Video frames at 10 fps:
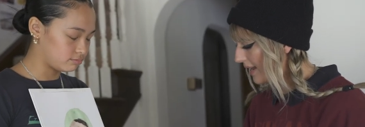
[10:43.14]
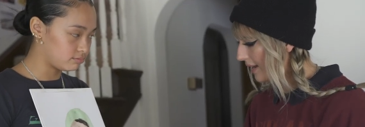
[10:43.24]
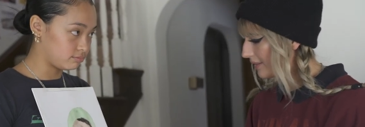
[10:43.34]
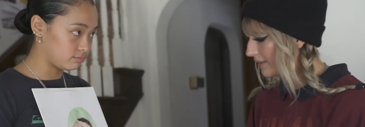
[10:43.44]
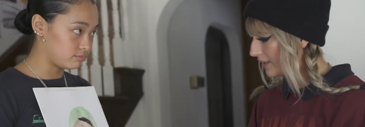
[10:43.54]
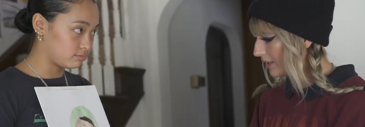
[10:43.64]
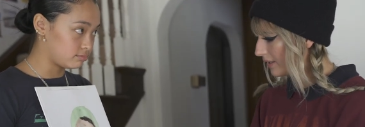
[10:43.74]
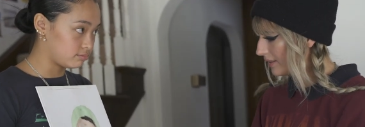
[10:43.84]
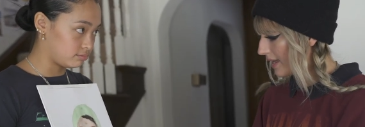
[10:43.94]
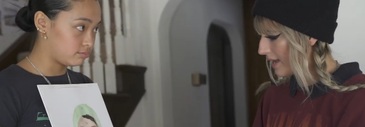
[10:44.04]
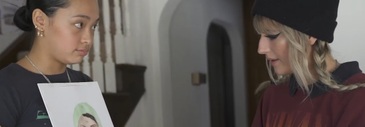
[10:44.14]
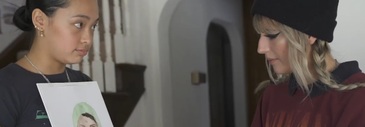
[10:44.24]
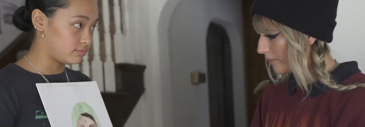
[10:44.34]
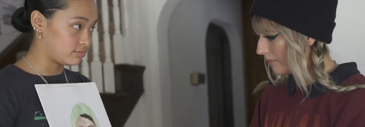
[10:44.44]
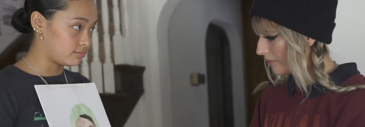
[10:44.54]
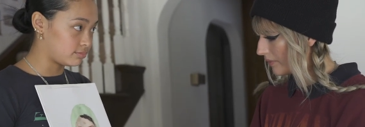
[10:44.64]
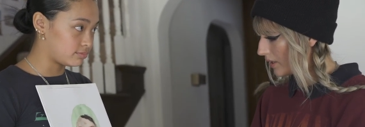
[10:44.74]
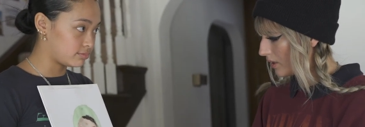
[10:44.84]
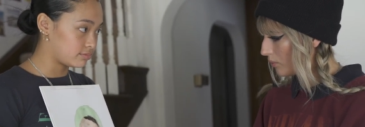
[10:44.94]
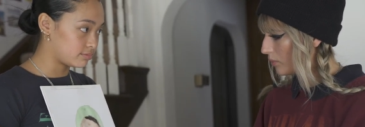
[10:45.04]
Speaker 1: and I think that
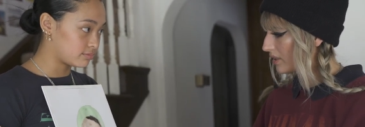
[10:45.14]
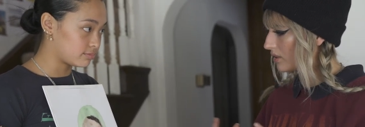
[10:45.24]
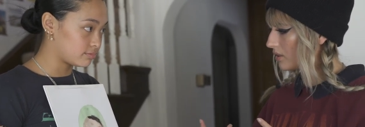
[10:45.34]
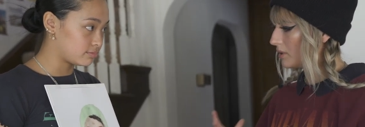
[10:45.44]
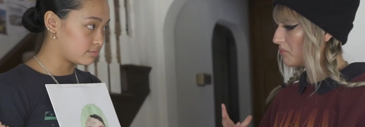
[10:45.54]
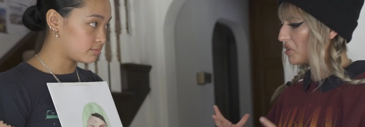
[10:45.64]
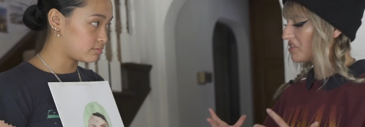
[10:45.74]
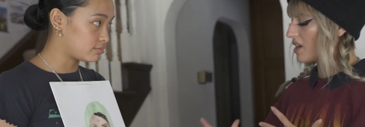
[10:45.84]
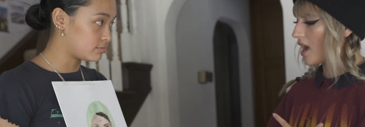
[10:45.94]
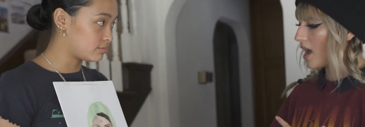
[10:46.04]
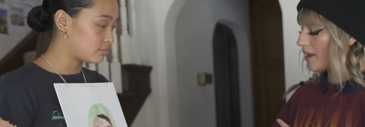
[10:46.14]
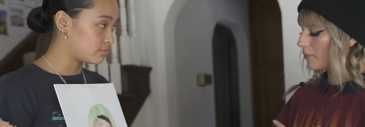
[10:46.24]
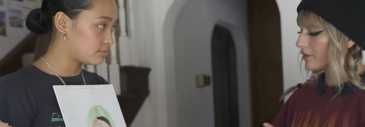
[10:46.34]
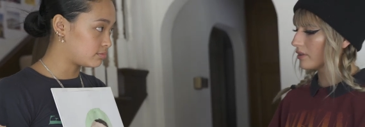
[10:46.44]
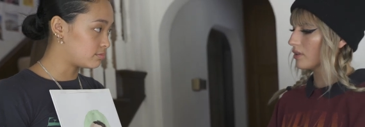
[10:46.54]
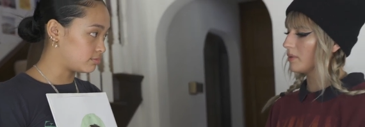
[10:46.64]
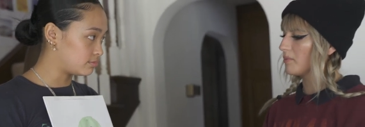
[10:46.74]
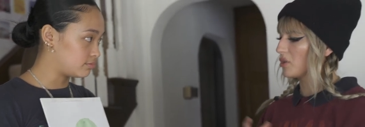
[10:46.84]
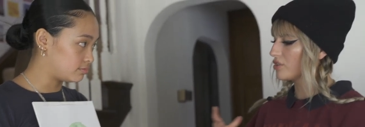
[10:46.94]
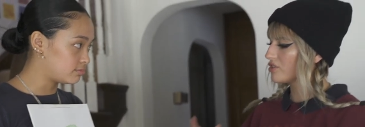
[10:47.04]
with a little bit more time, with a little bit more